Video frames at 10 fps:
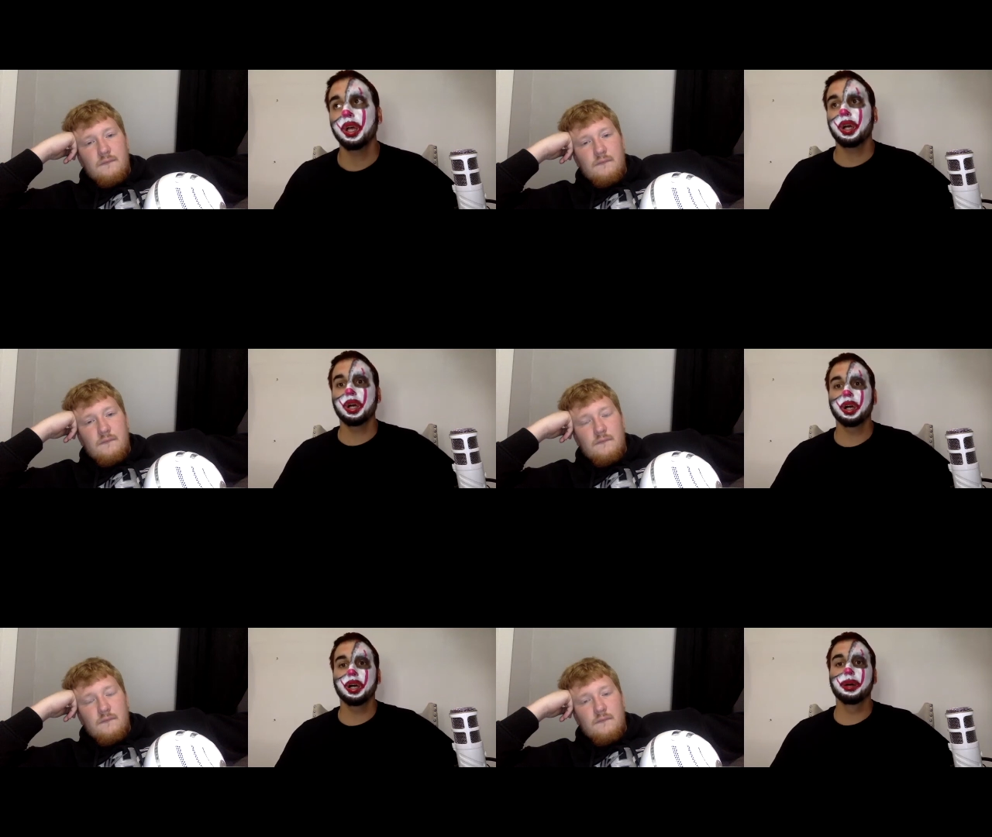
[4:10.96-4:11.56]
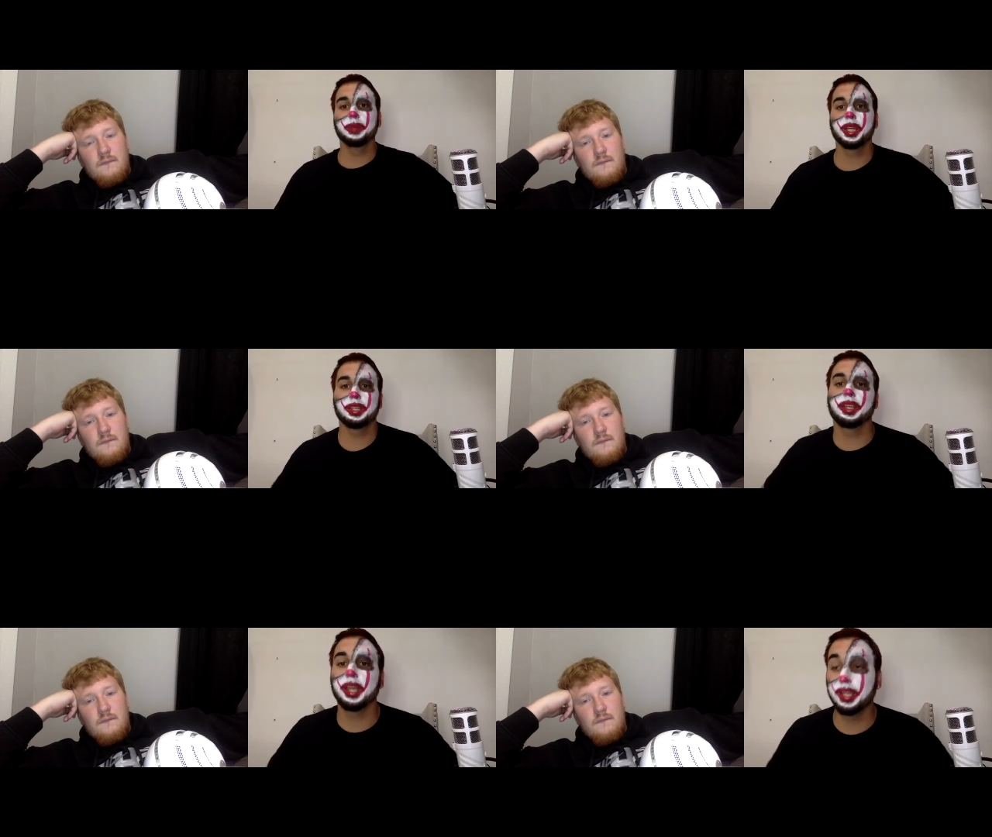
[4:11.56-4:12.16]
Speaker 1: Um,
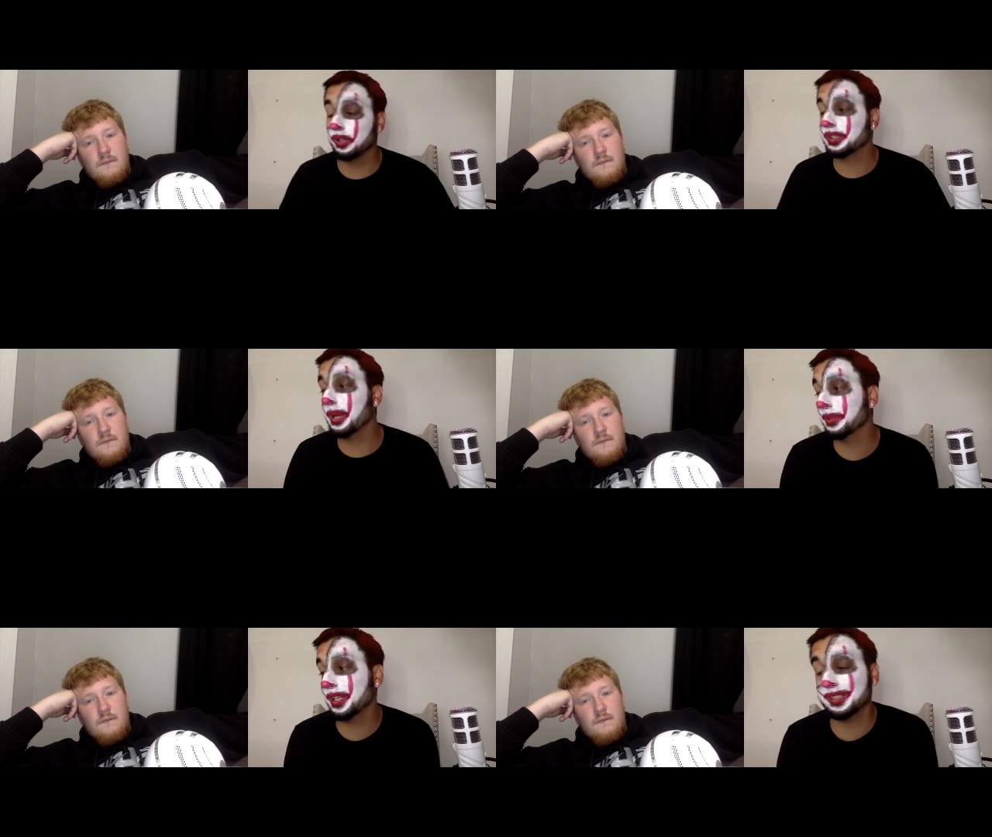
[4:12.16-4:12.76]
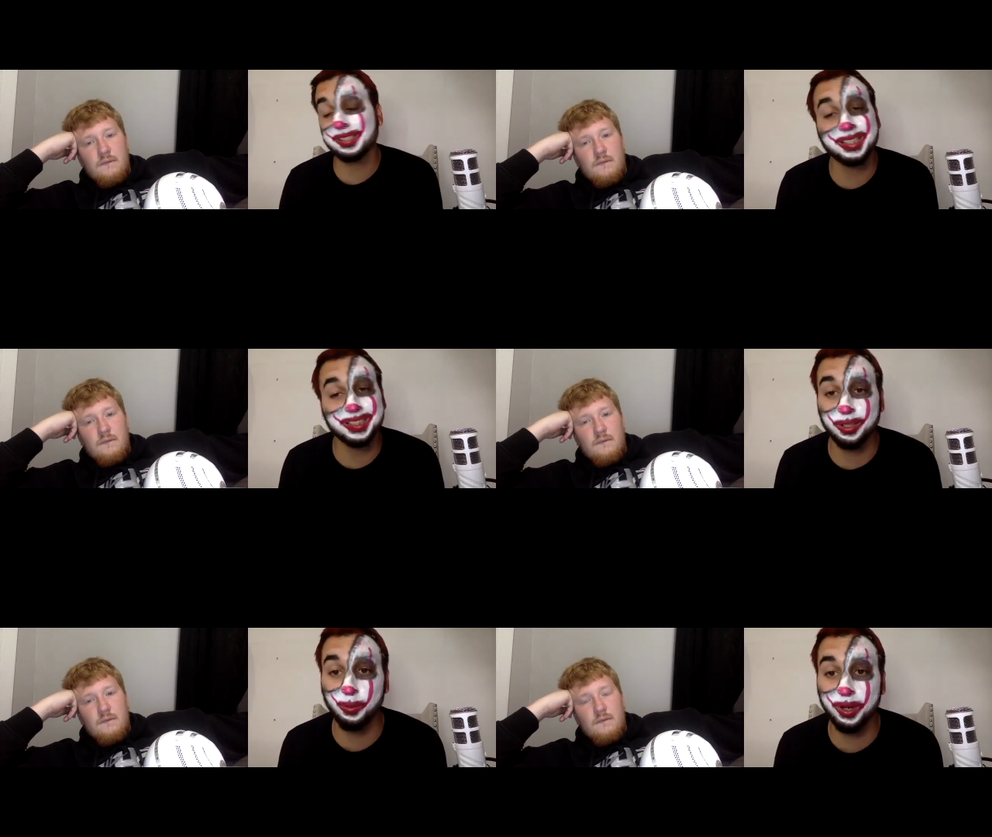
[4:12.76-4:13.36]
and and on top of that,
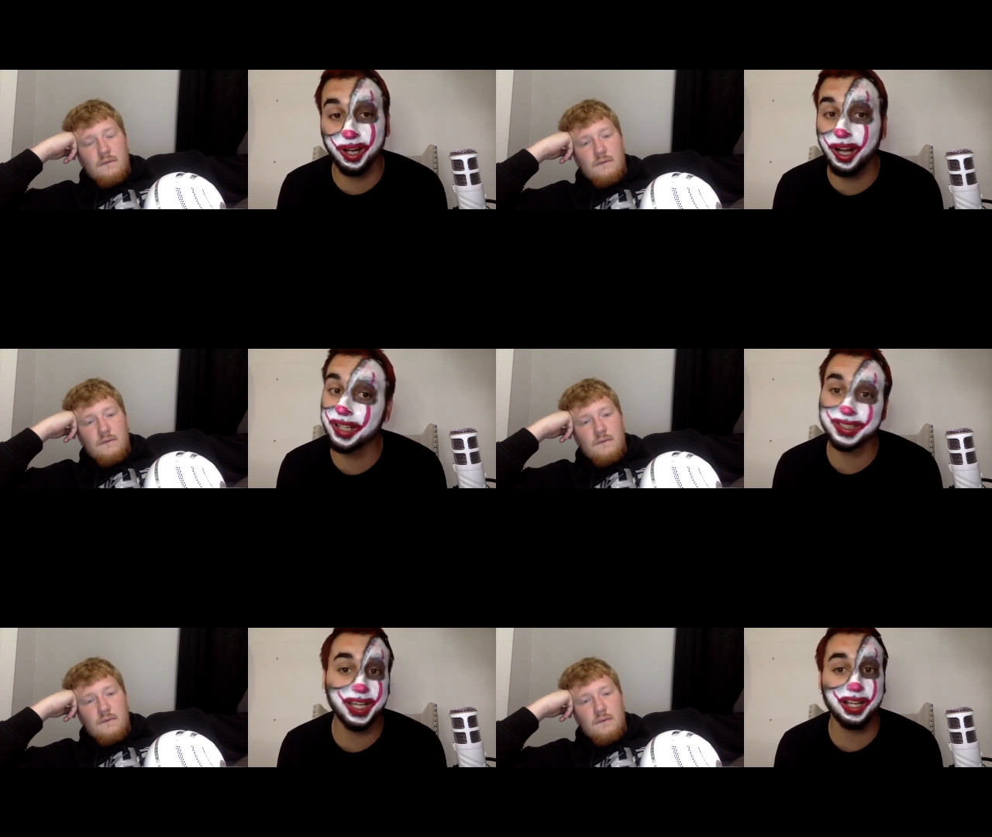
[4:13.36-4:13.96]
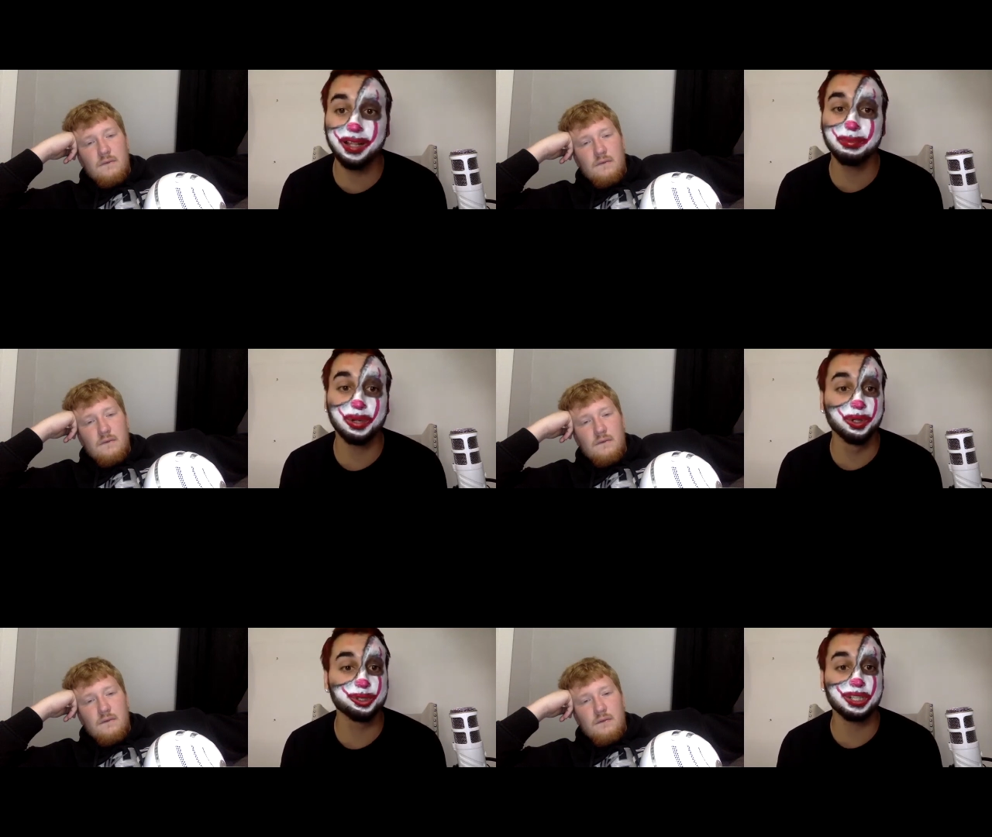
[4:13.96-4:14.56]
sixteen to one odds. Hey, I'm
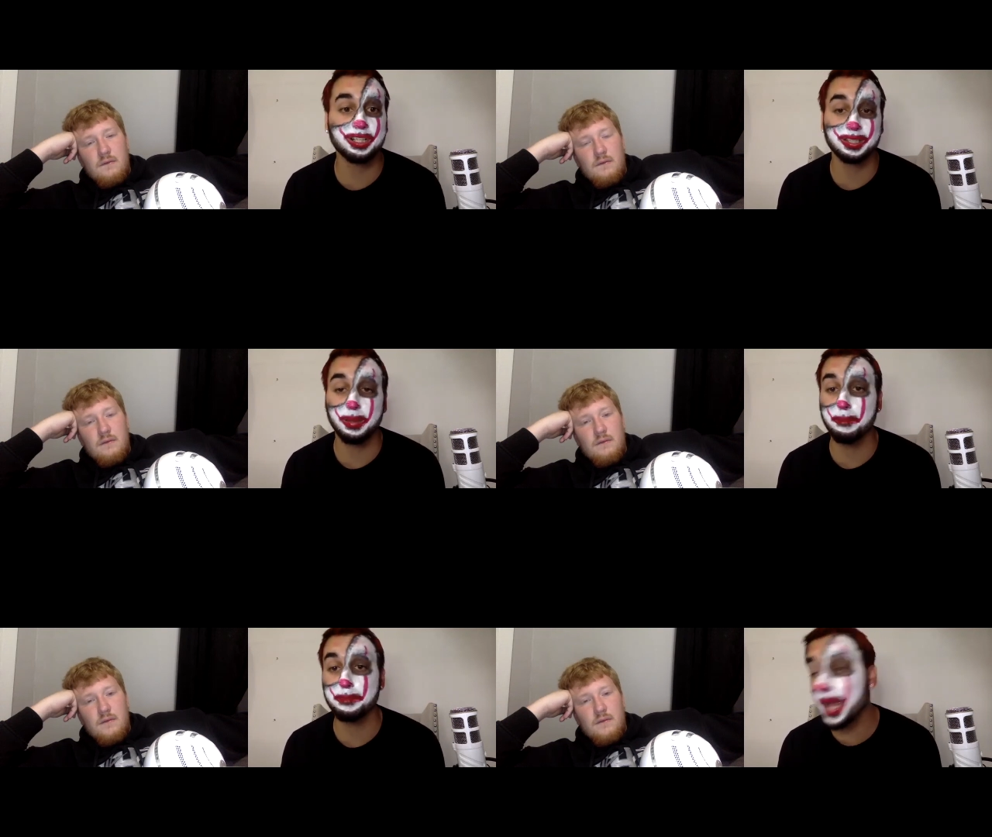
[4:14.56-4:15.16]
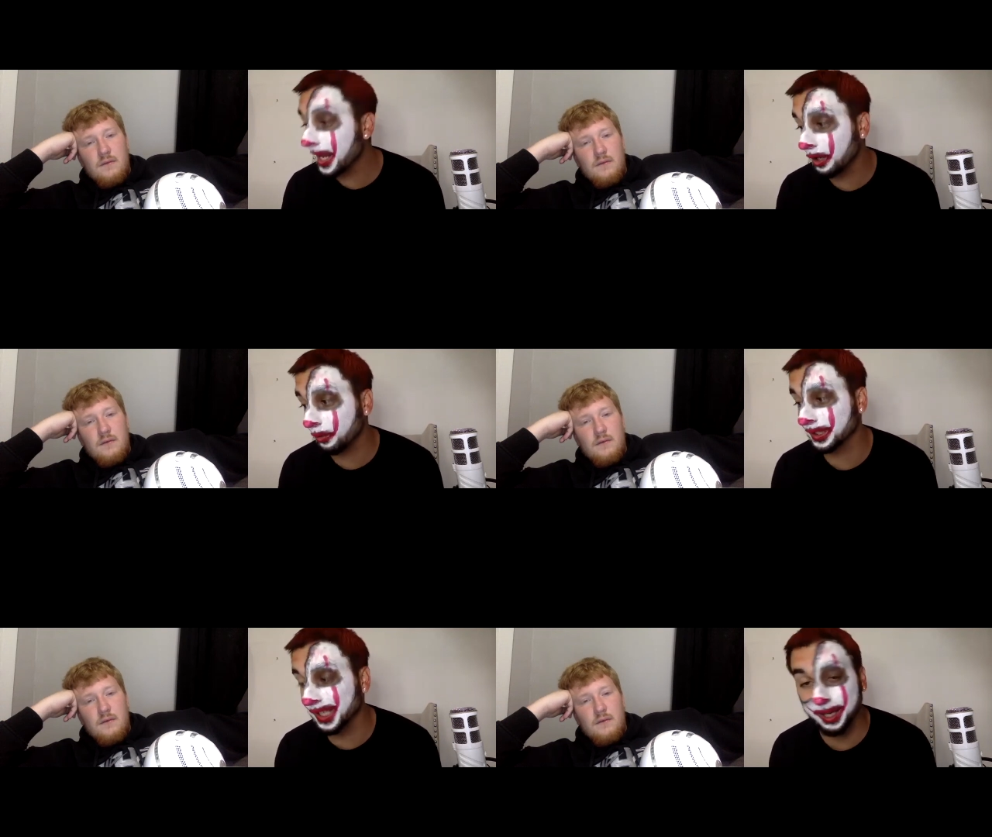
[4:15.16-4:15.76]
going straight to the bank
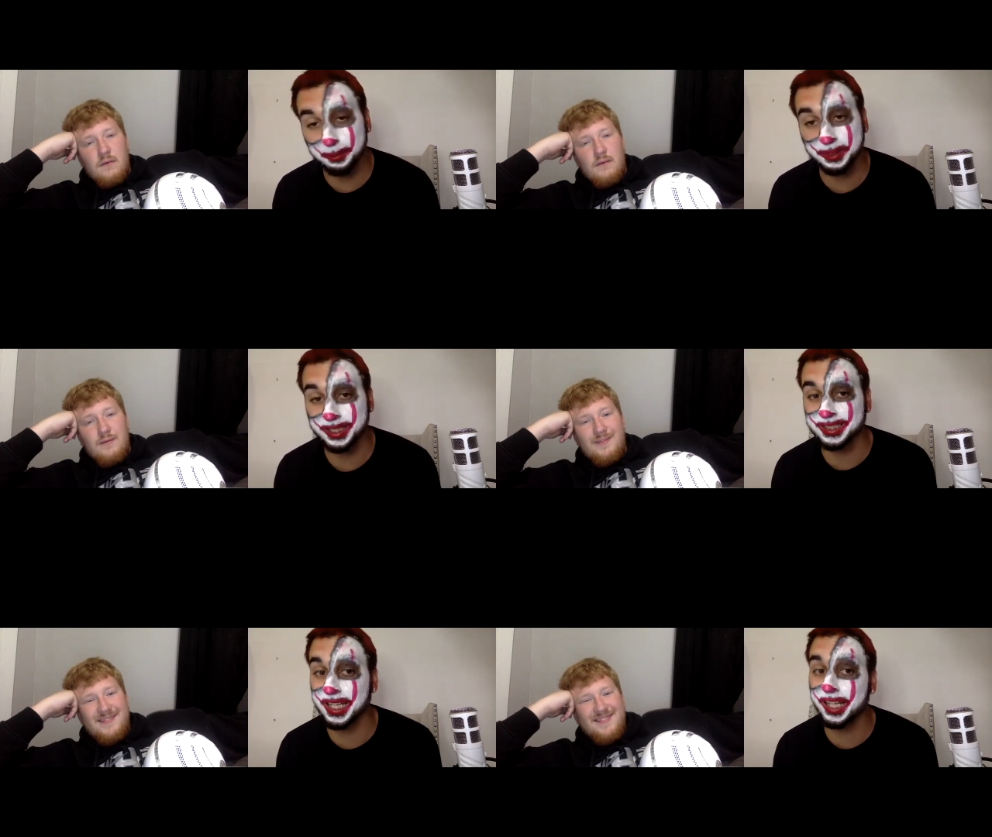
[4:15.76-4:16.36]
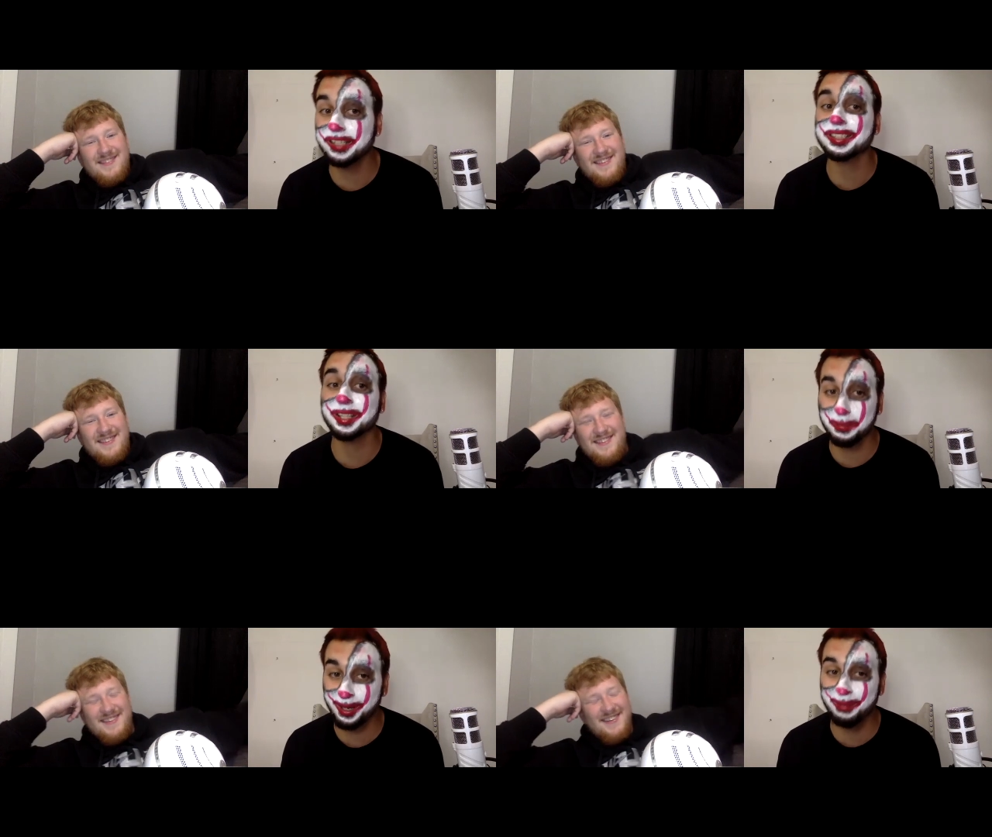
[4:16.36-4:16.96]
with that because that is going to make